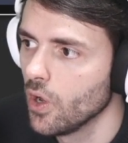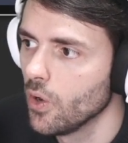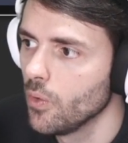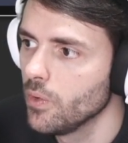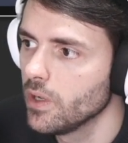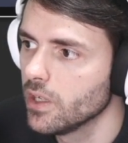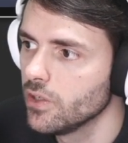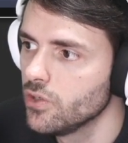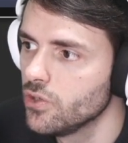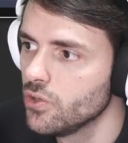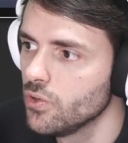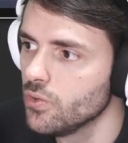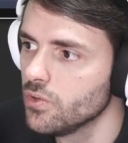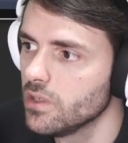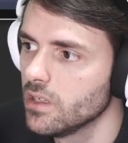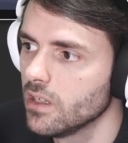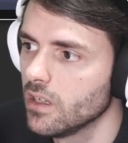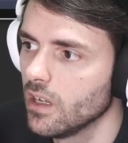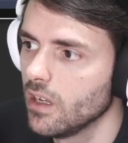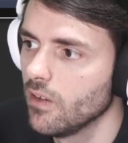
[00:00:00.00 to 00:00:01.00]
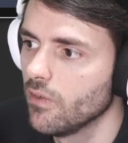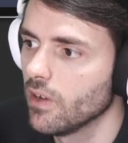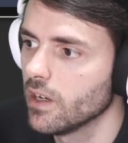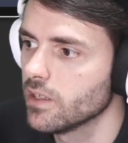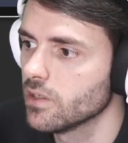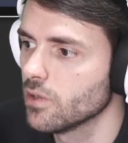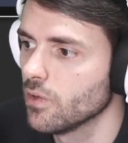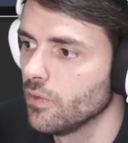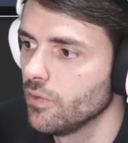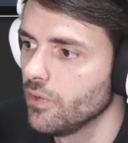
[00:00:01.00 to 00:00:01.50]
we can choose in the
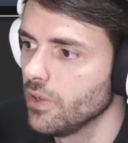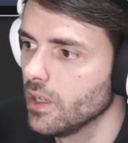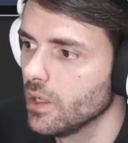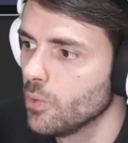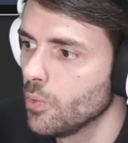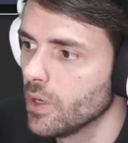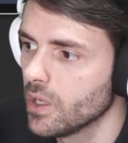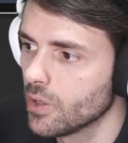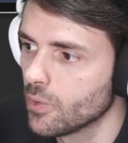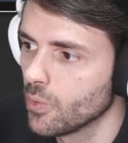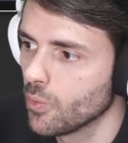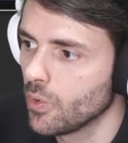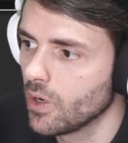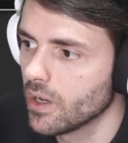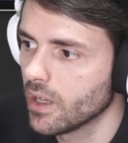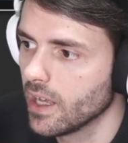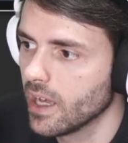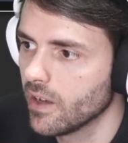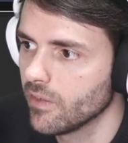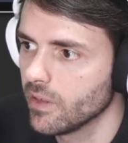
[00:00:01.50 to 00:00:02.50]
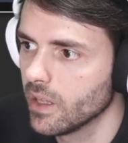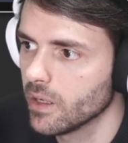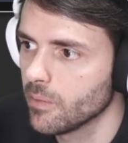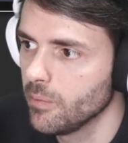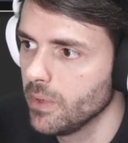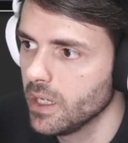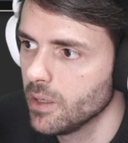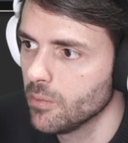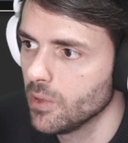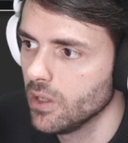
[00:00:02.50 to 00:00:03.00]
device config whether we want to have like
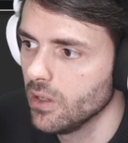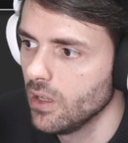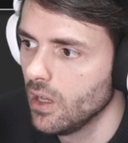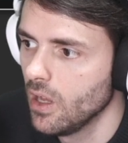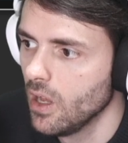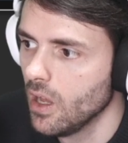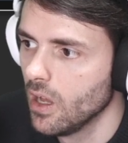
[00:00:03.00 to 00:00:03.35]
minimal,